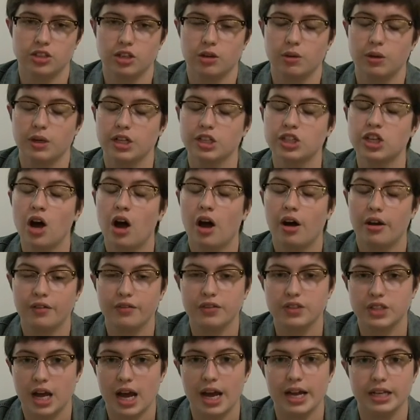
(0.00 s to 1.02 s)
There were a ton
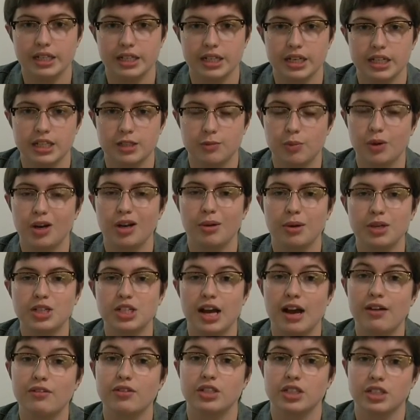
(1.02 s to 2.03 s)
of scientists. Pretty much
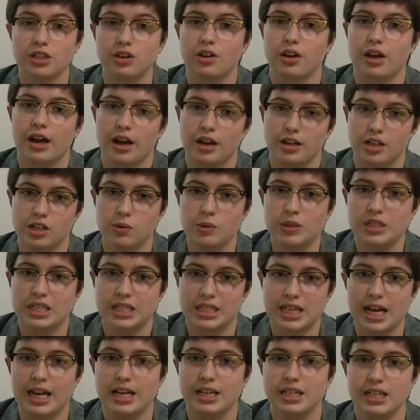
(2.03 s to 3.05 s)
every single character was a
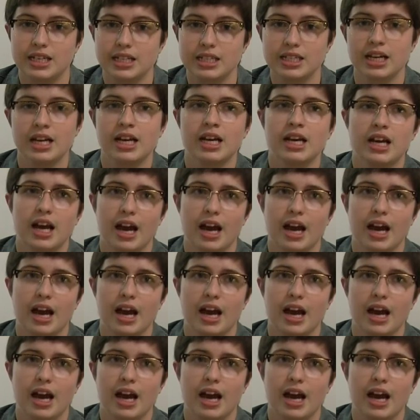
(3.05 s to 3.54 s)
scientist.